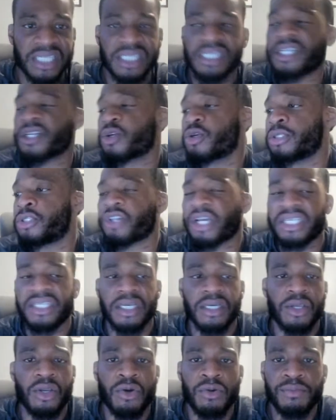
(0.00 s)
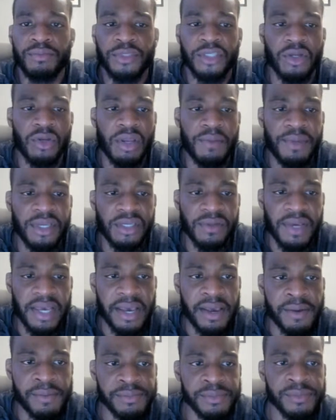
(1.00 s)
This is a quadratic, no? So let me do it
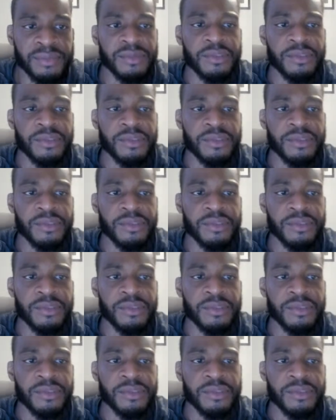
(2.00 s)
here.